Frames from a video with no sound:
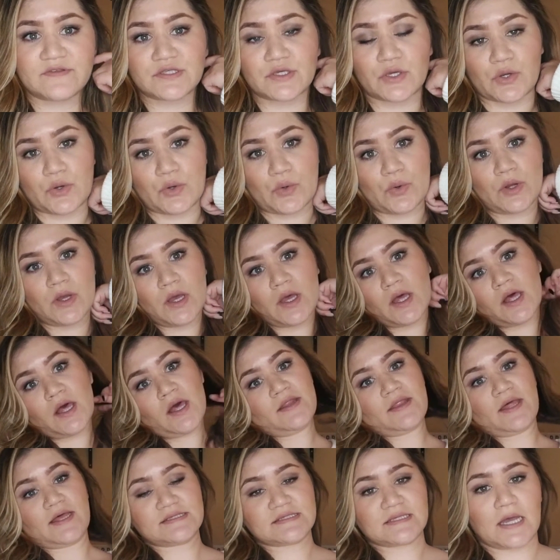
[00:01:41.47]
So
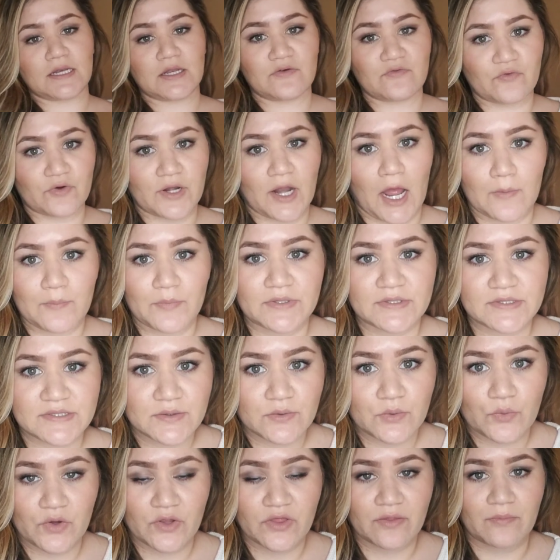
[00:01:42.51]
that's kind of what happened
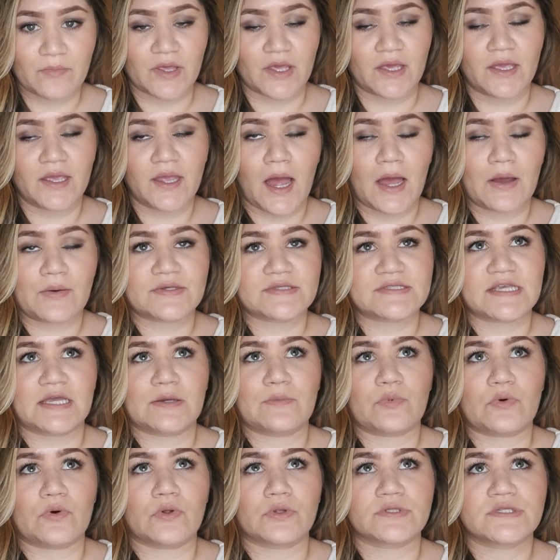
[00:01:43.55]
with me. I was
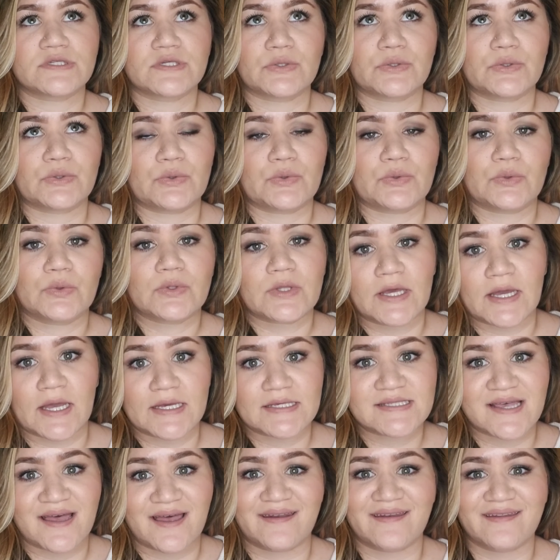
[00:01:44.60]
able to, like I
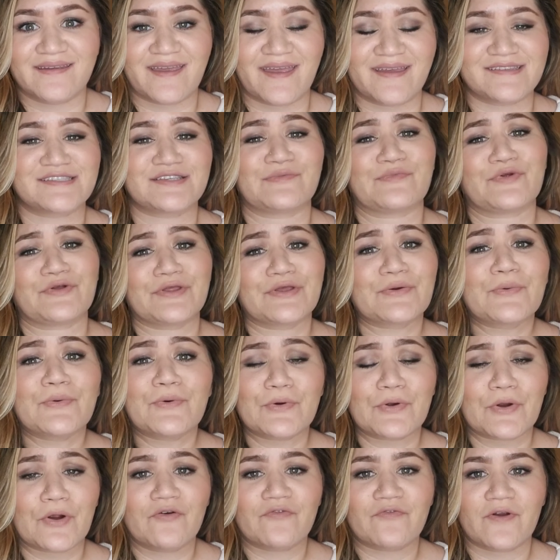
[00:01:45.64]
said, gain some really cool
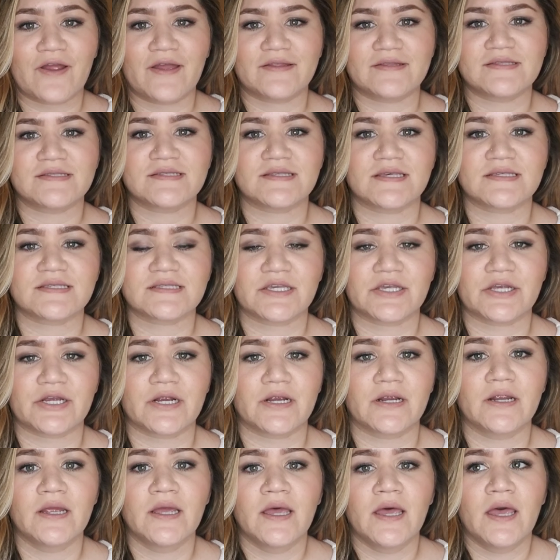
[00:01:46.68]
girlfriends this
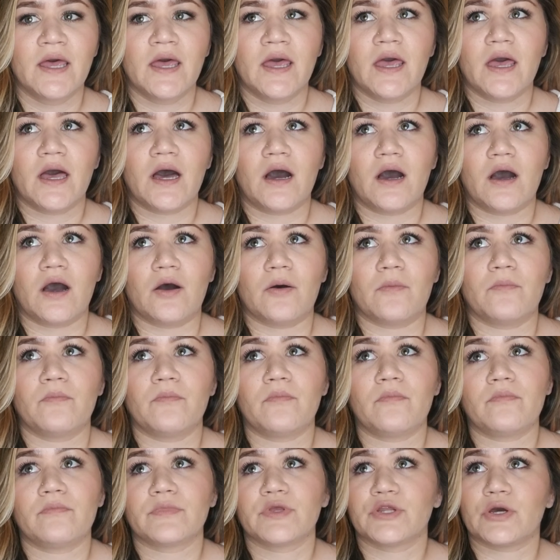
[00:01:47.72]
year.
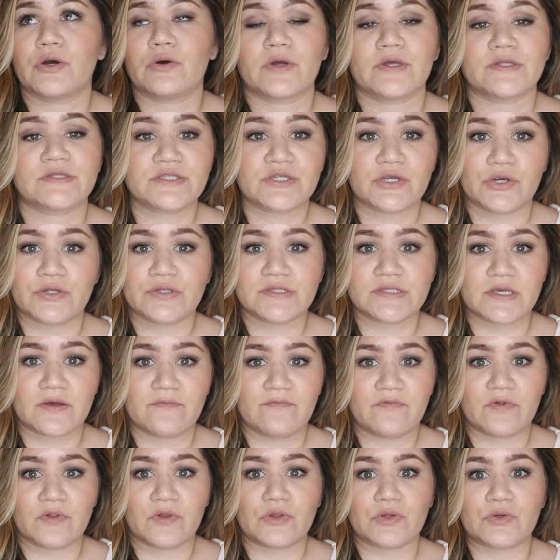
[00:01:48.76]
In terms of
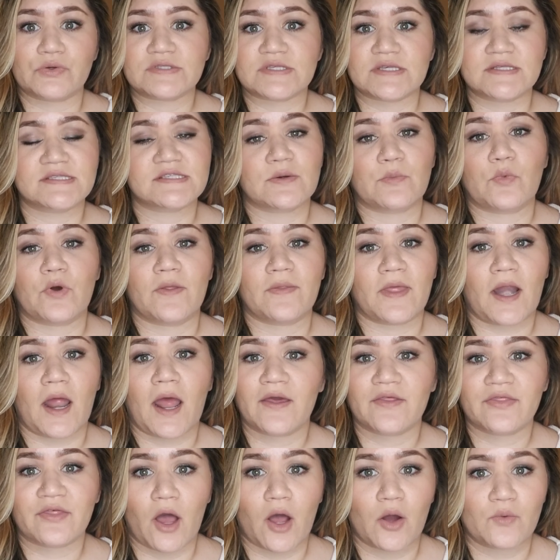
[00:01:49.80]
losing someone that I
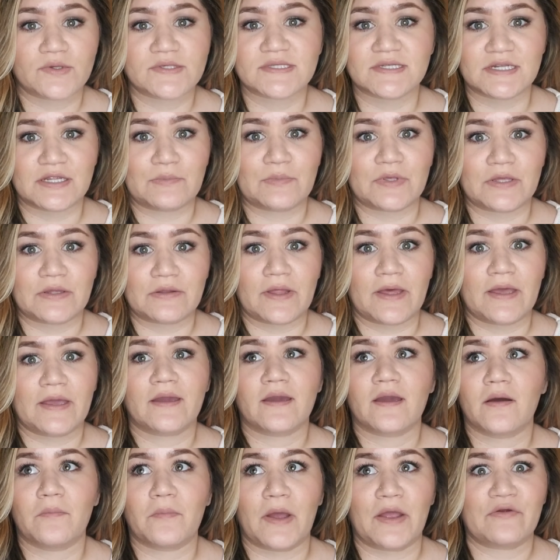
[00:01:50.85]
thought was gonna be
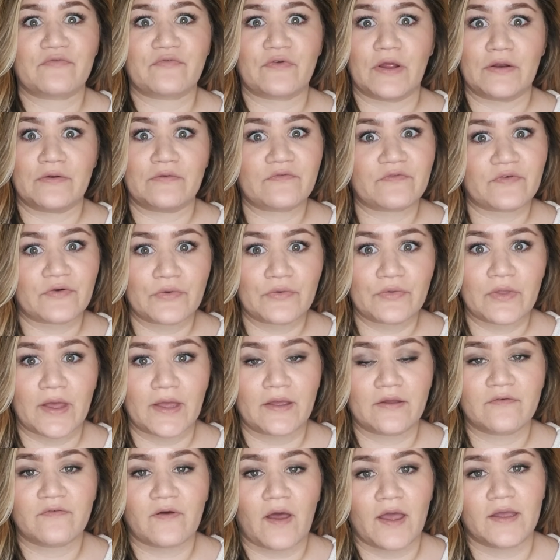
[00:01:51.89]
like my friend for
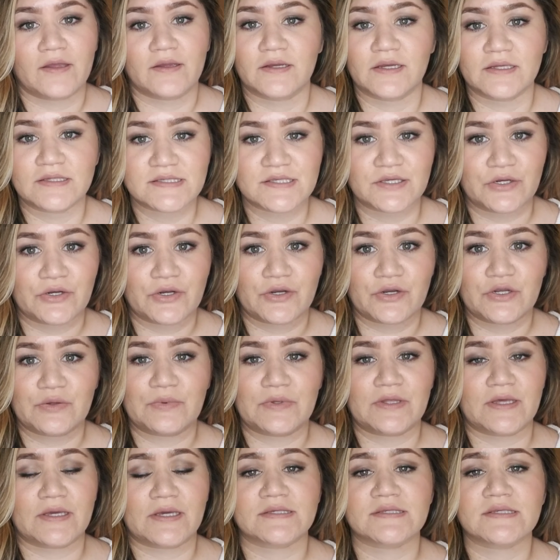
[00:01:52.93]
life. I considered her to
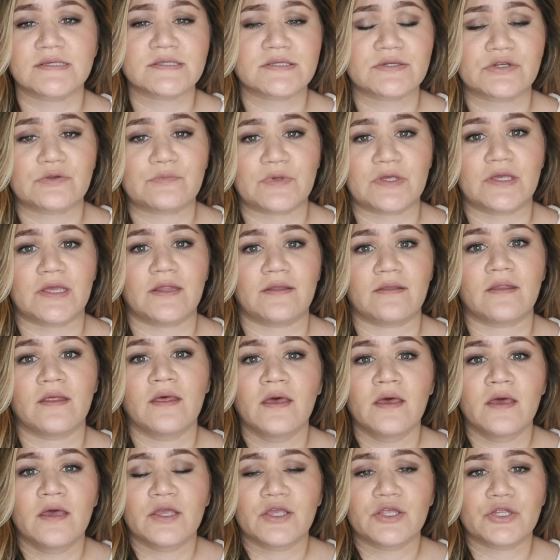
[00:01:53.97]
be like a sister to me, and
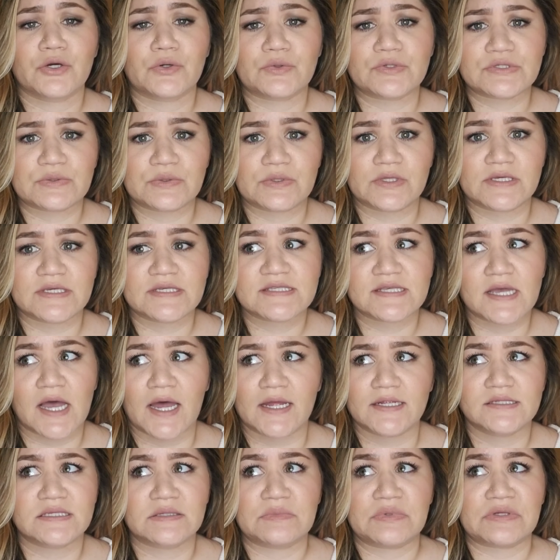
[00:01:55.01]
it was really
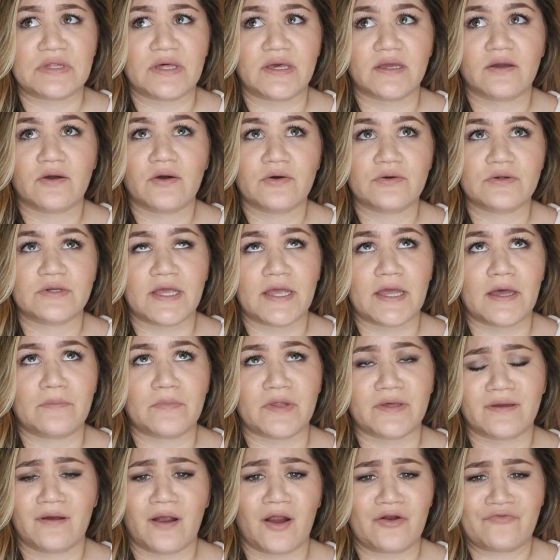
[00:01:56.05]
sad to be like, oh damn,
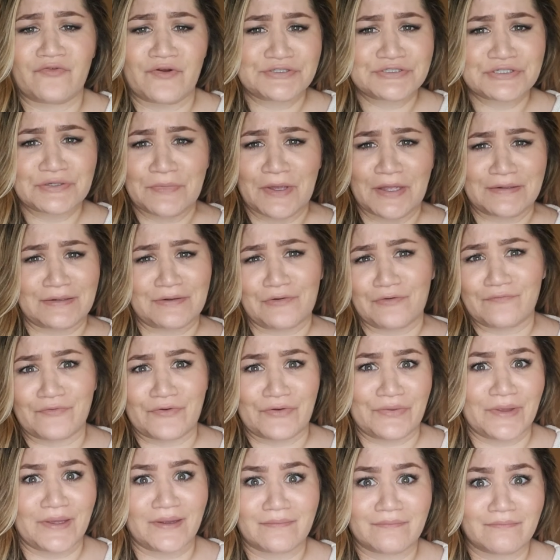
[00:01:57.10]
like our friendship ended over
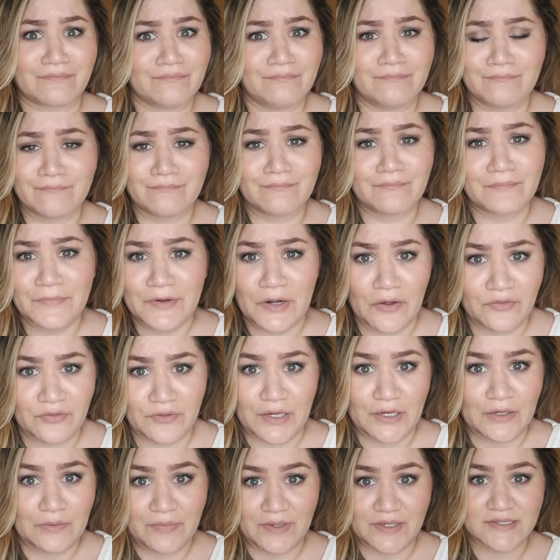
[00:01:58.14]
like
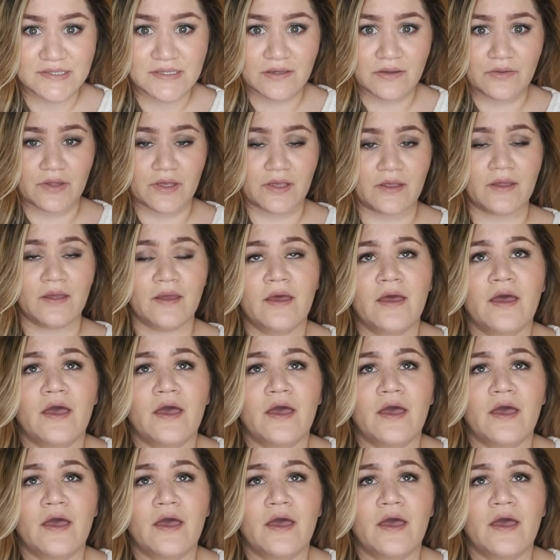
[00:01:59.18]
nothing basically.